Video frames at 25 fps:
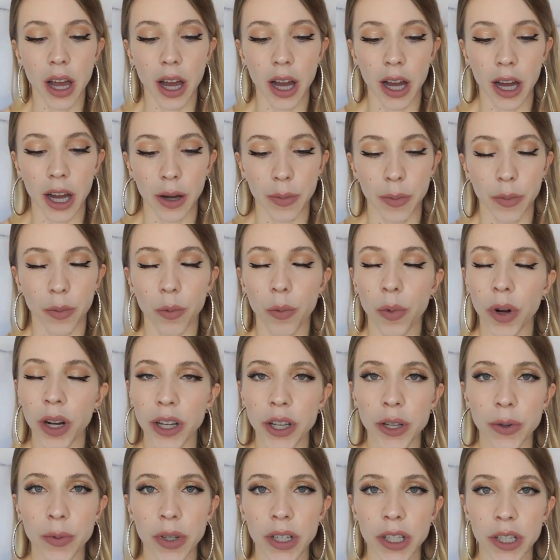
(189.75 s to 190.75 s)

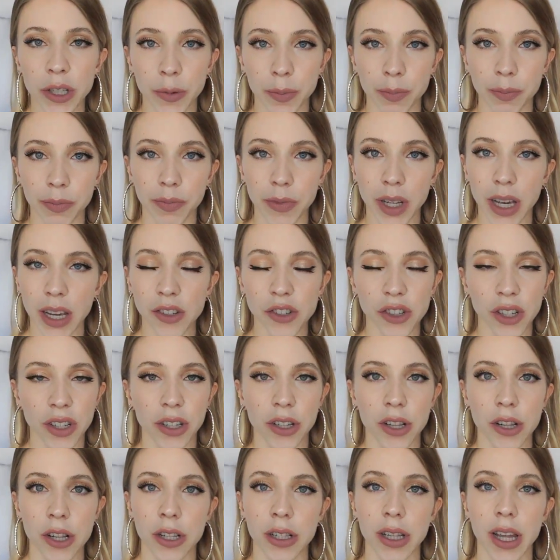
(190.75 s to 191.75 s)
what you want your kitchen
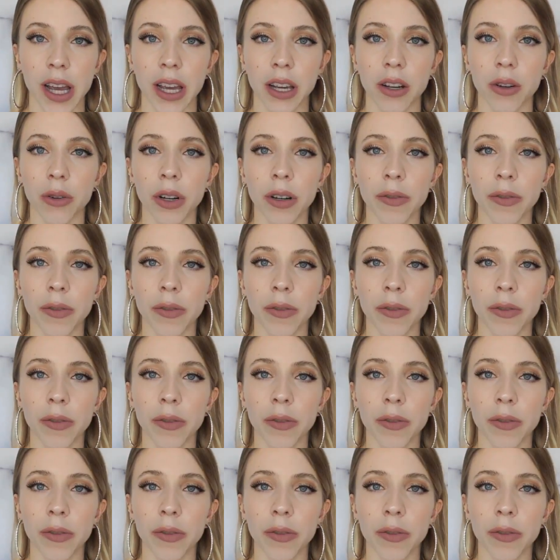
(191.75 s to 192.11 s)
to look like.